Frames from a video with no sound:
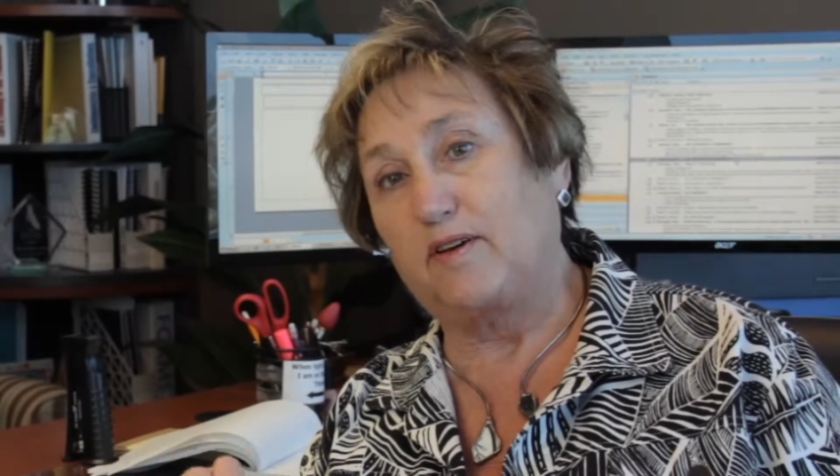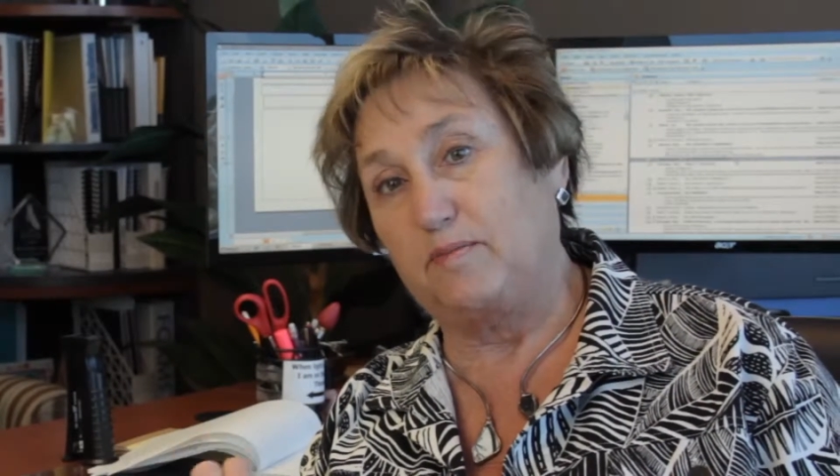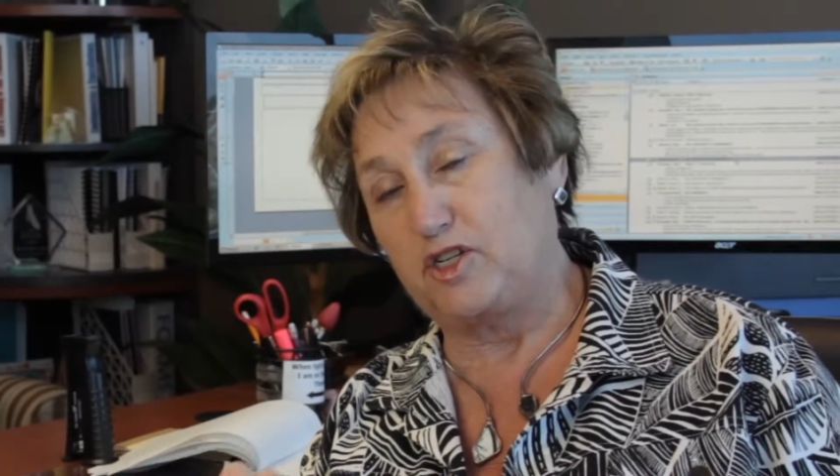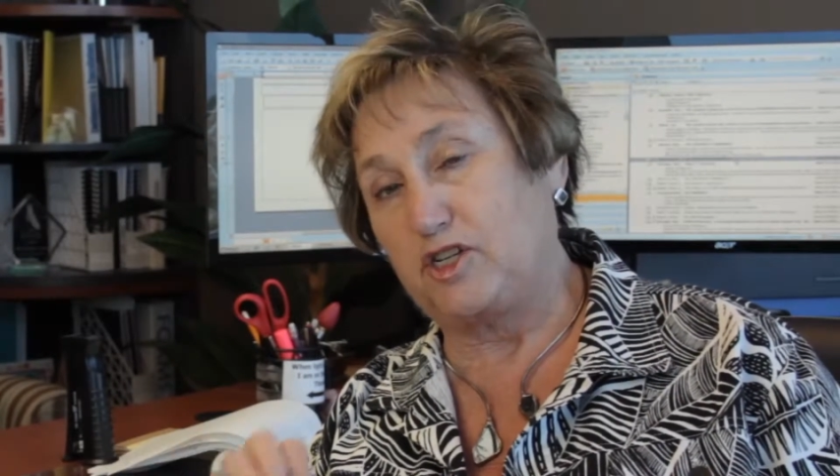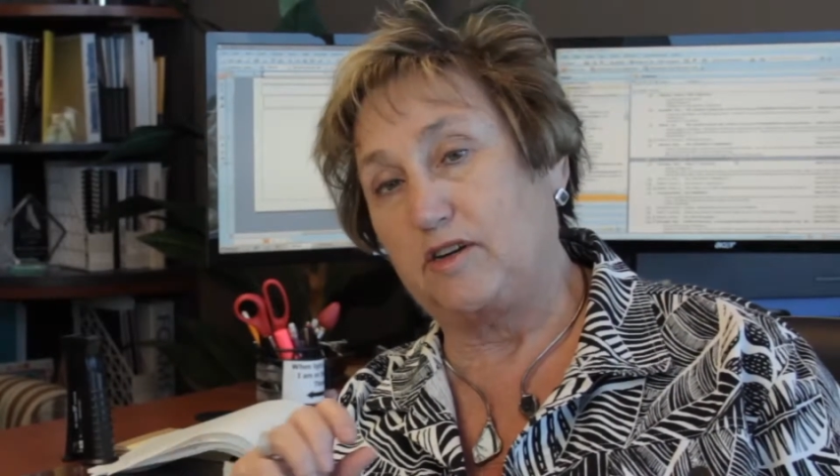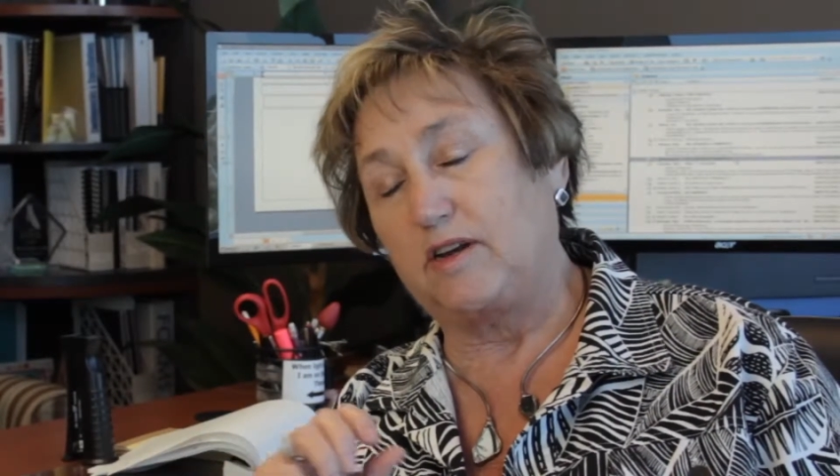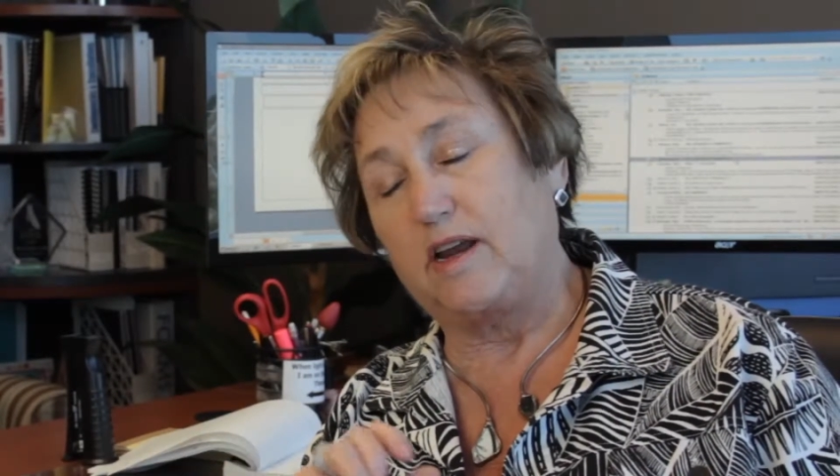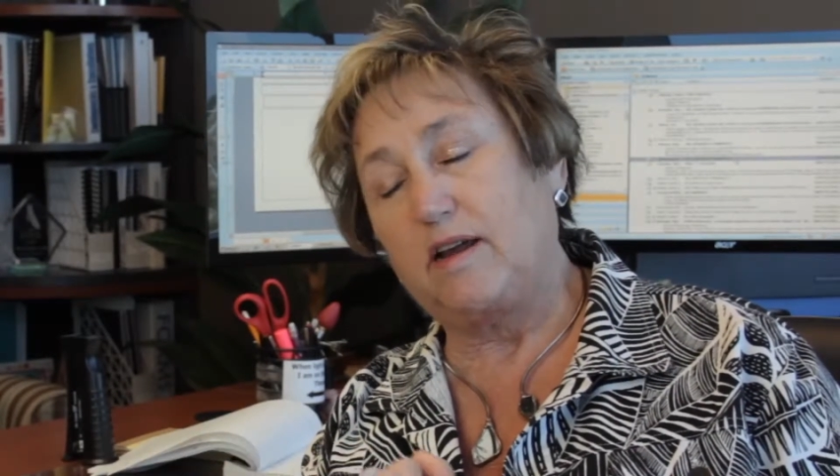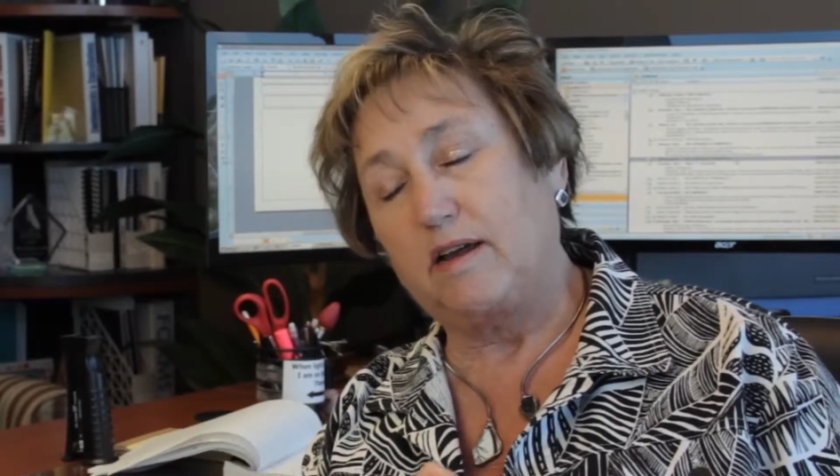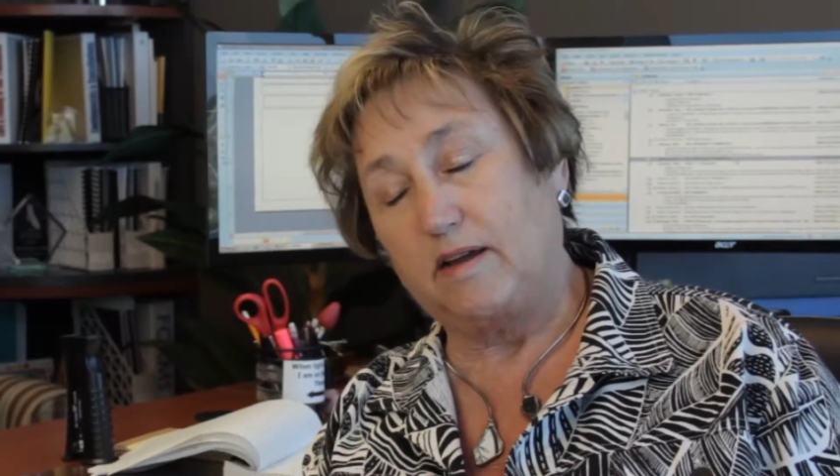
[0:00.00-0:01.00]
commission
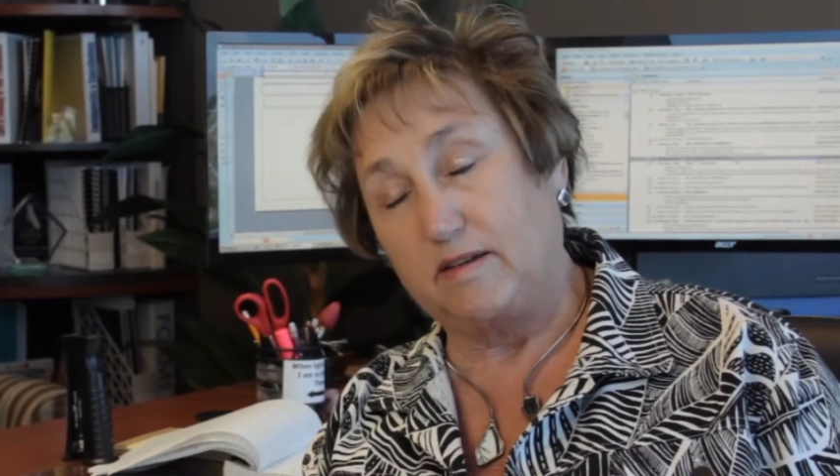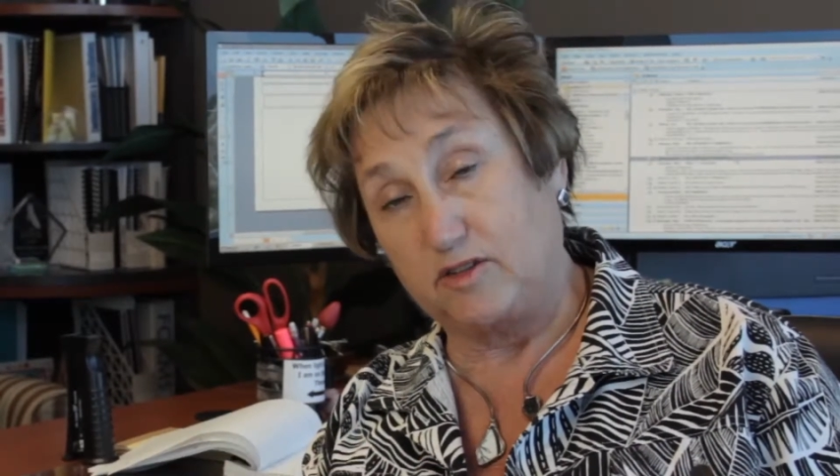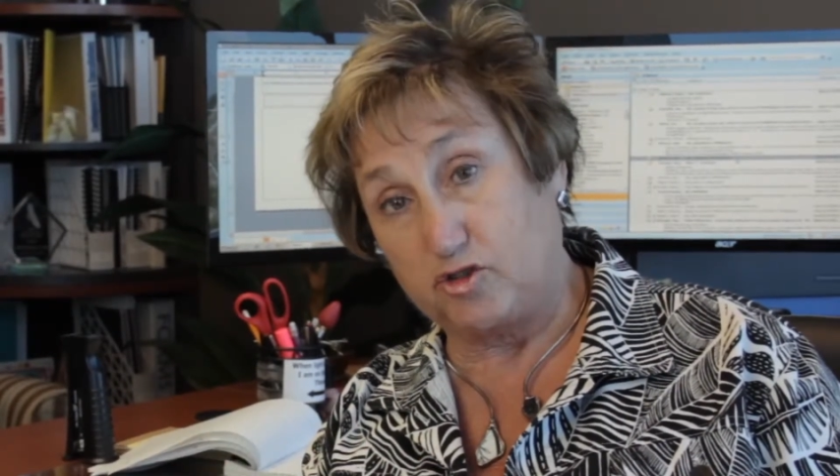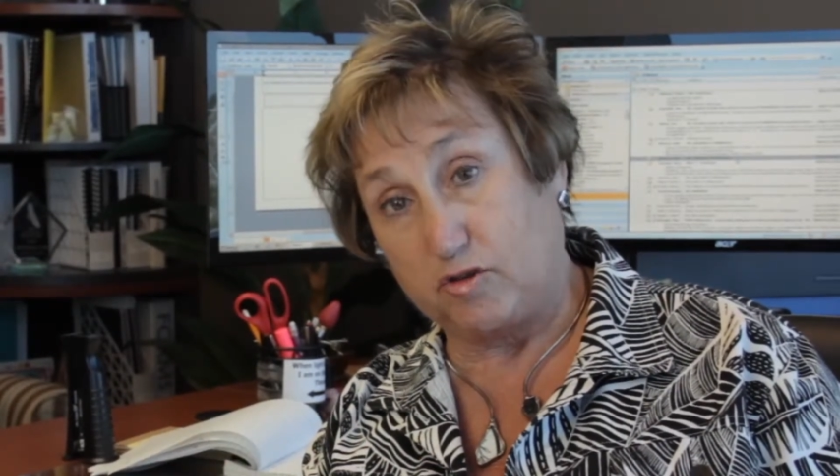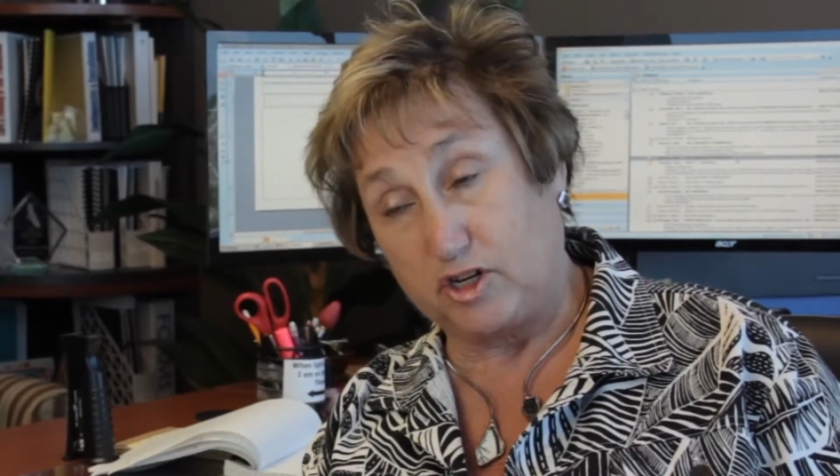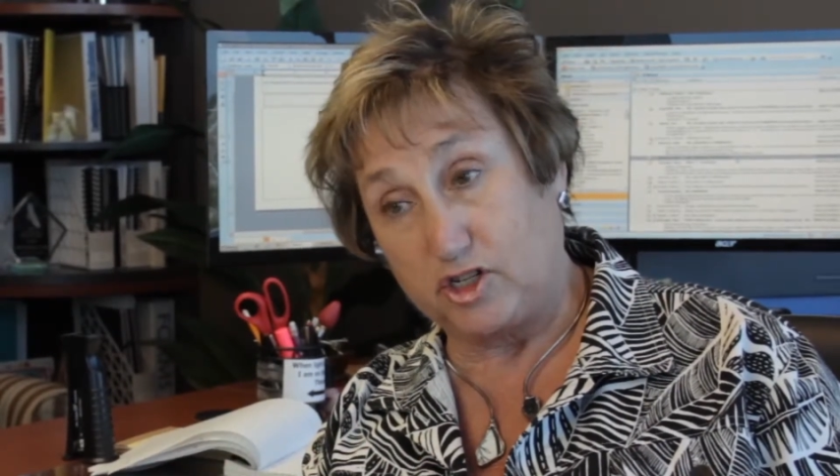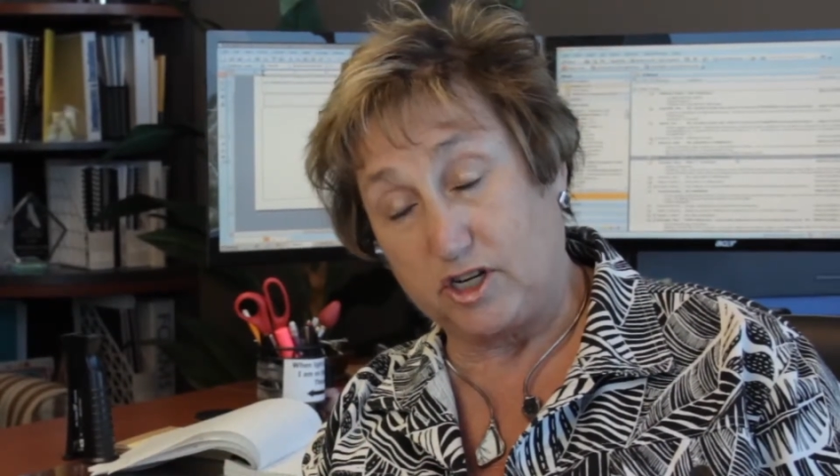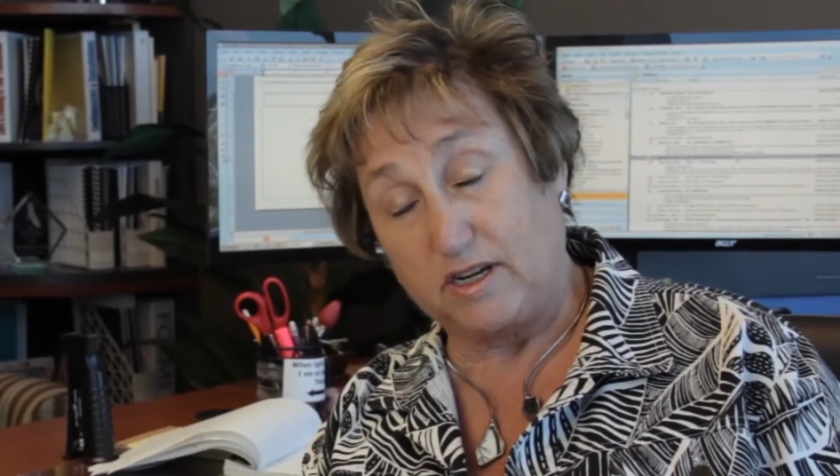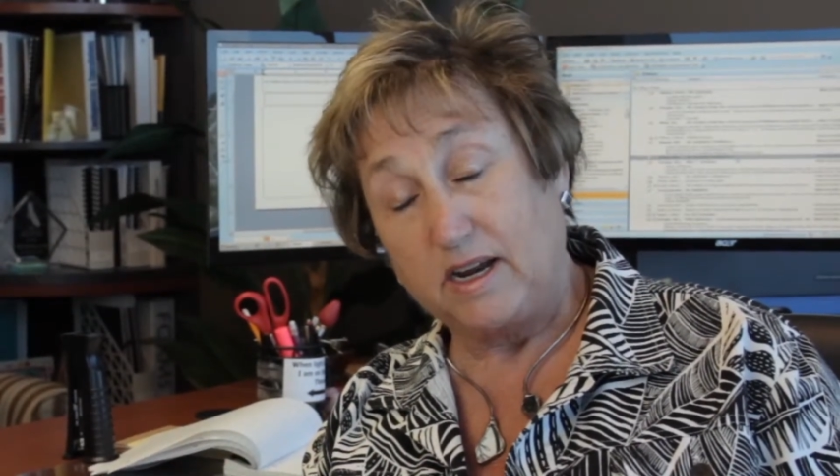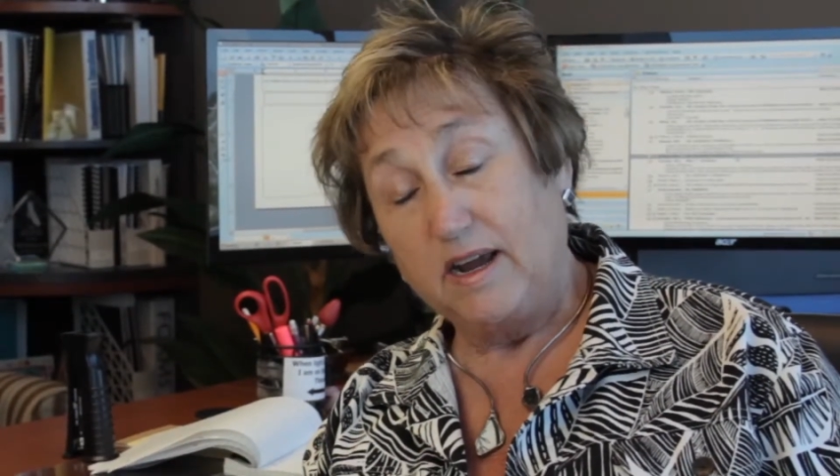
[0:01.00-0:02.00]

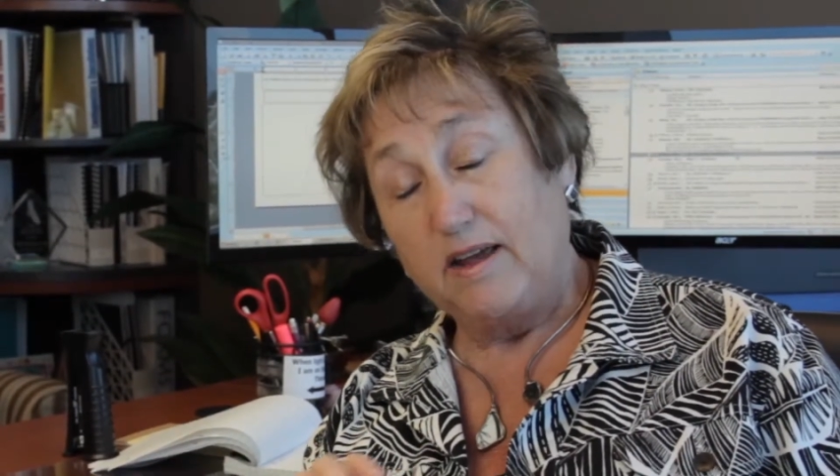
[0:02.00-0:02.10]
instruction,